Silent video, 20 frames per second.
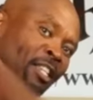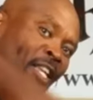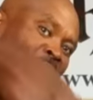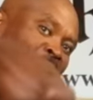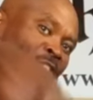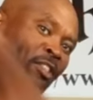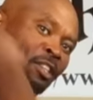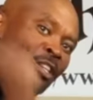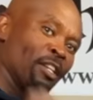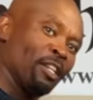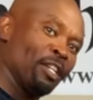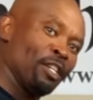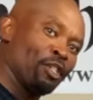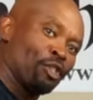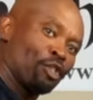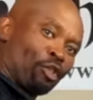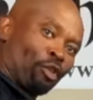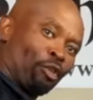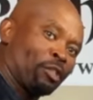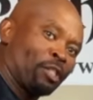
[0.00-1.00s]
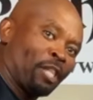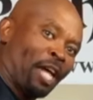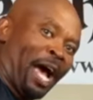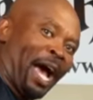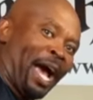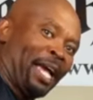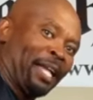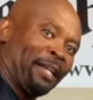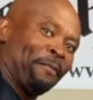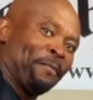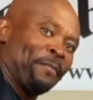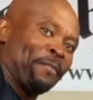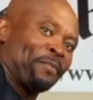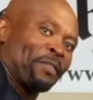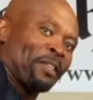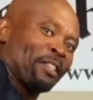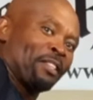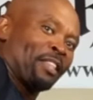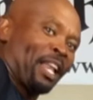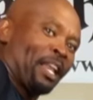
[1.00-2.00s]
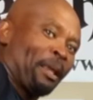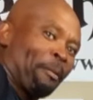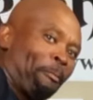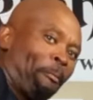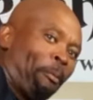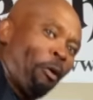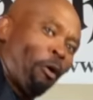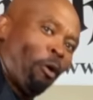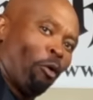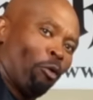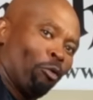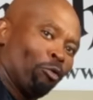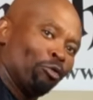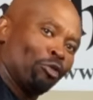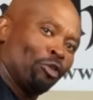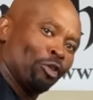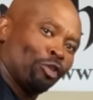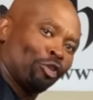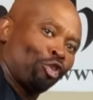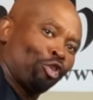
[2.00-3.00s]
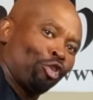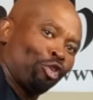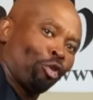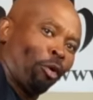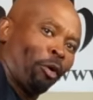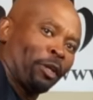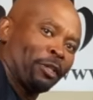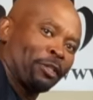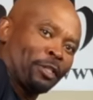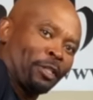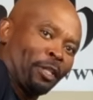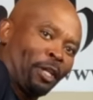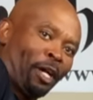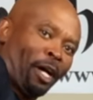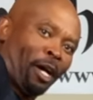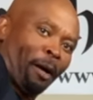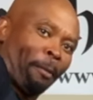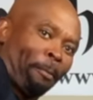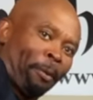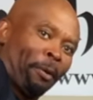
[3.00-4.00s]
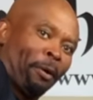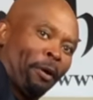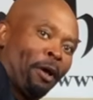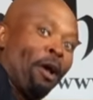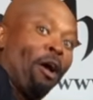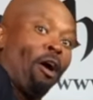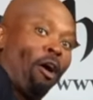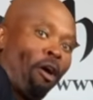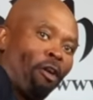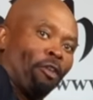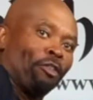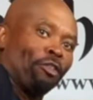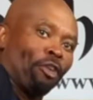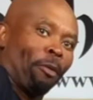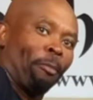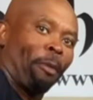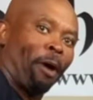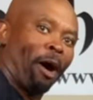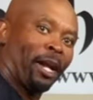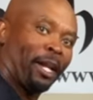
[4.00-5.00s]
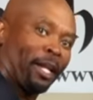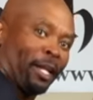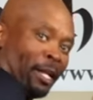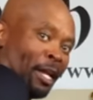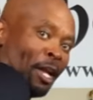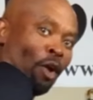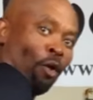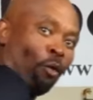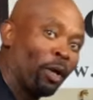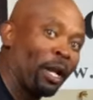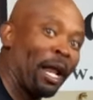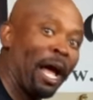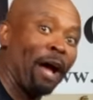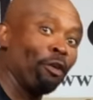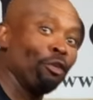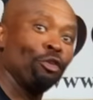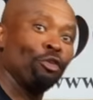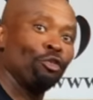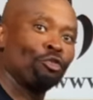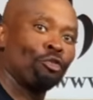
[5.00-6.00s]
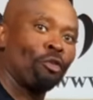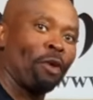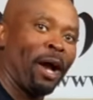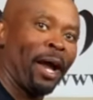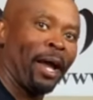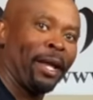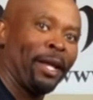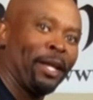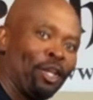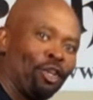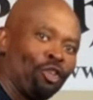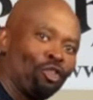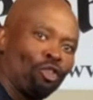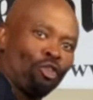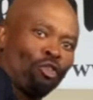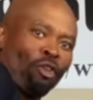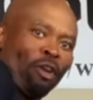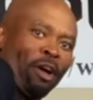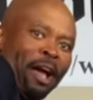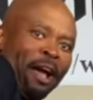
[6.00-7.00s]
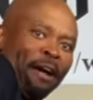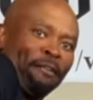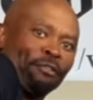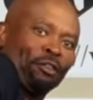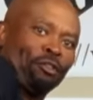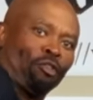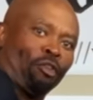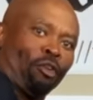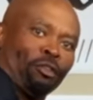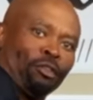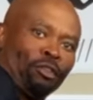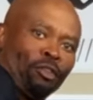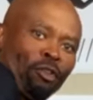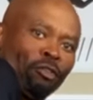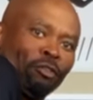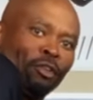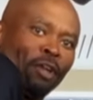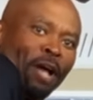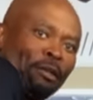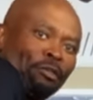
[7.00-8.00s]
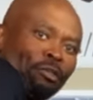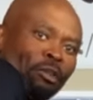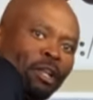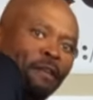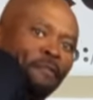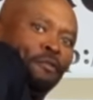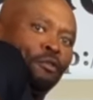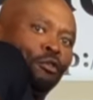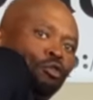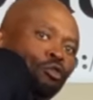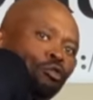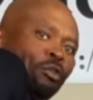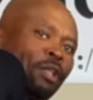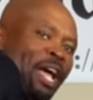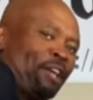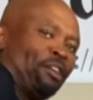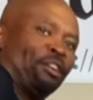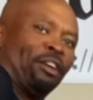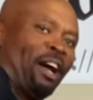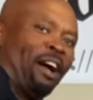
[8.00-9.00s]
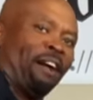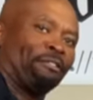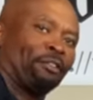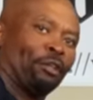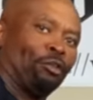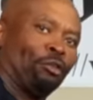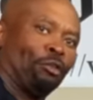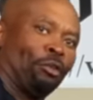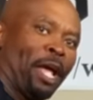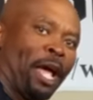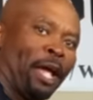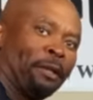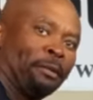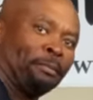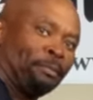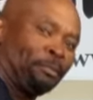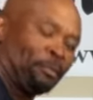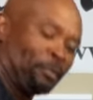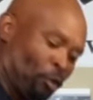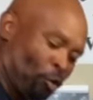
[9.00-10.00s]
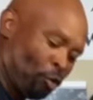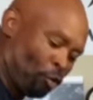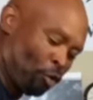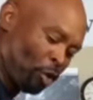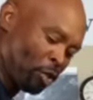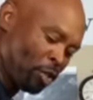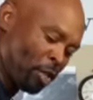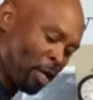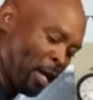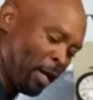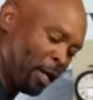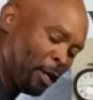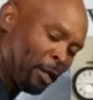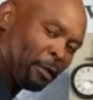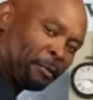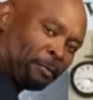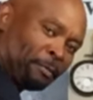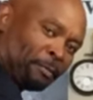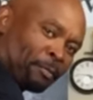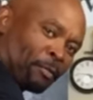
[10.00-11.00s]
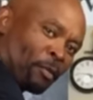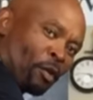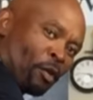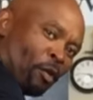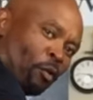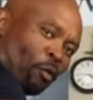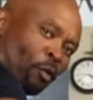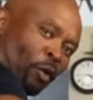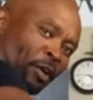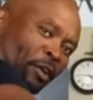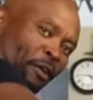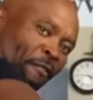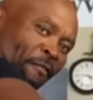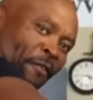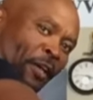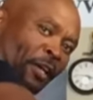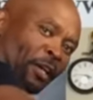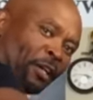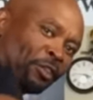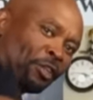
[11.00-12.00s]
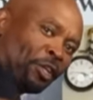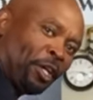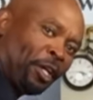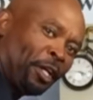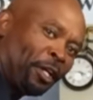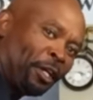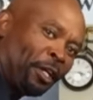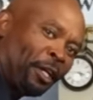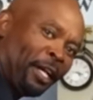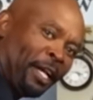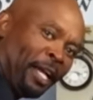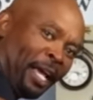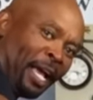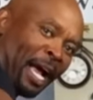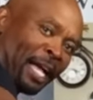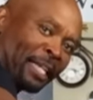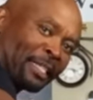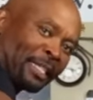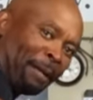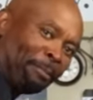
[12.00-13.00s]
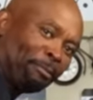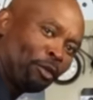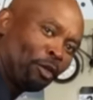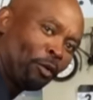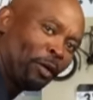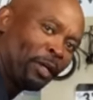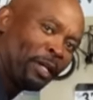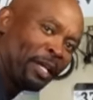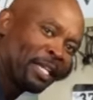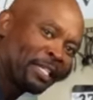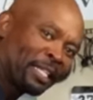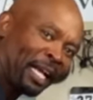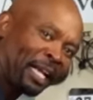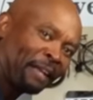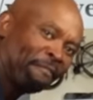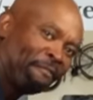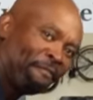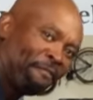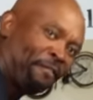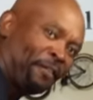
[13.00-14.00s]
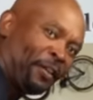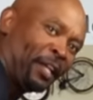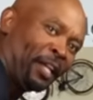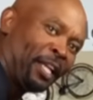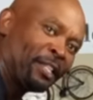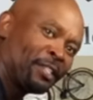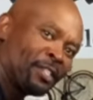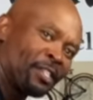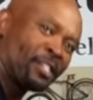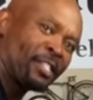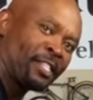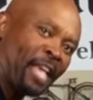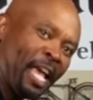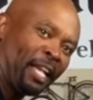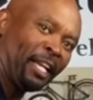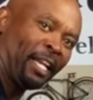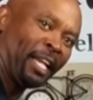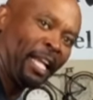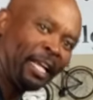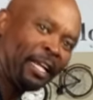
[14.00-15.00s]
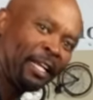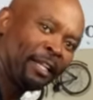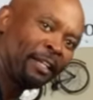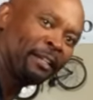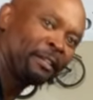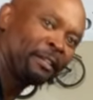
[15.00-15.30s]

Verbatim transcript: things so tight that it pulls the shorts up on your body without you trying. So you don't have to, you know, naturally if you do that, you don't have to do that. You just kind of run your fingers here. As I'm doing this, I can feel it settling.